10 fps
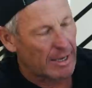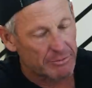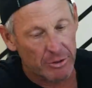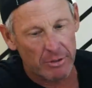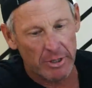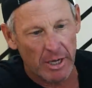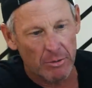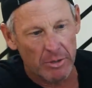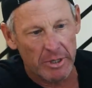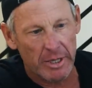I'm certainly
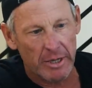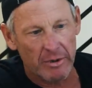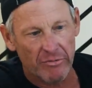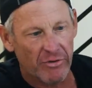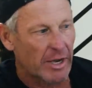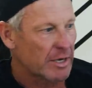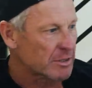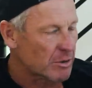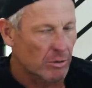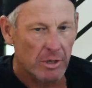not one to get in a fight.
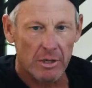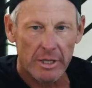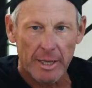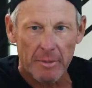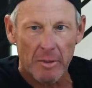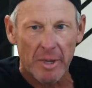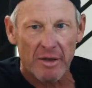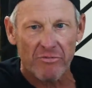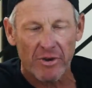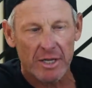He's going to all the
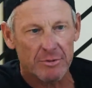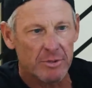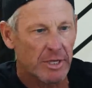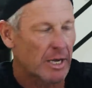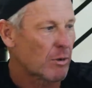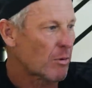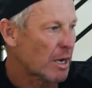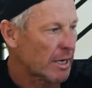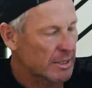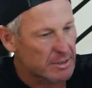MMA fights with Dana
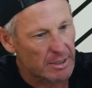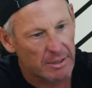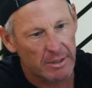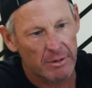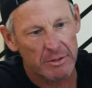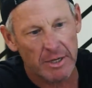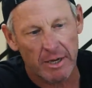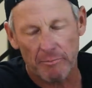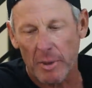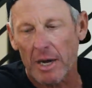White. He's at, you know, he's
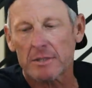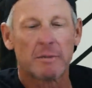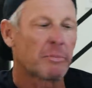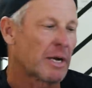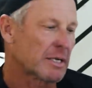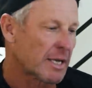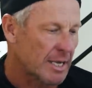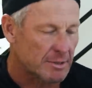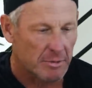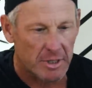got a boxing
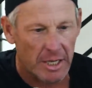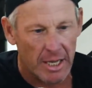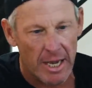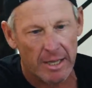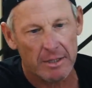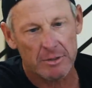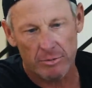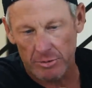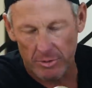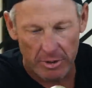podcast with Teddy
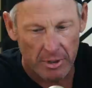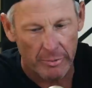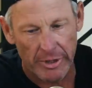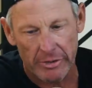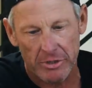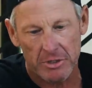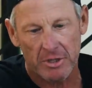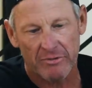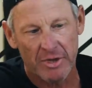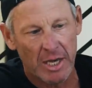Atlas, which we're going to talk about all this
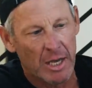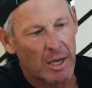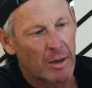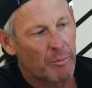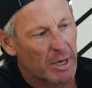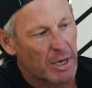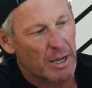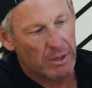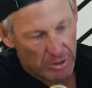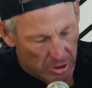stuff.
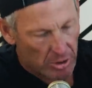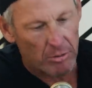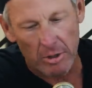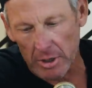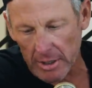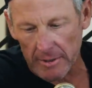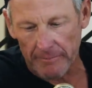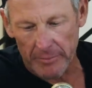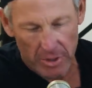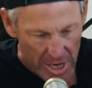But just go look at
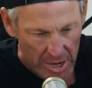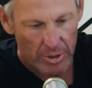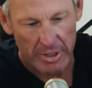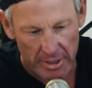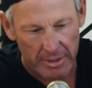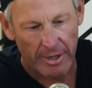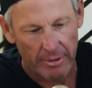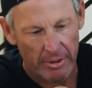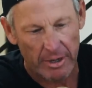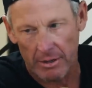you hear on this
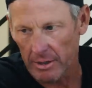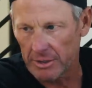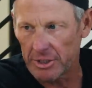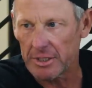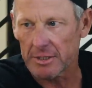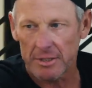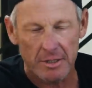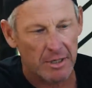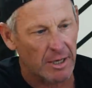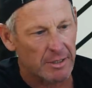guy, right? You're like, Jesus,
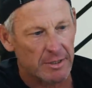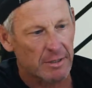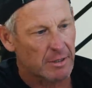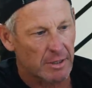this guy's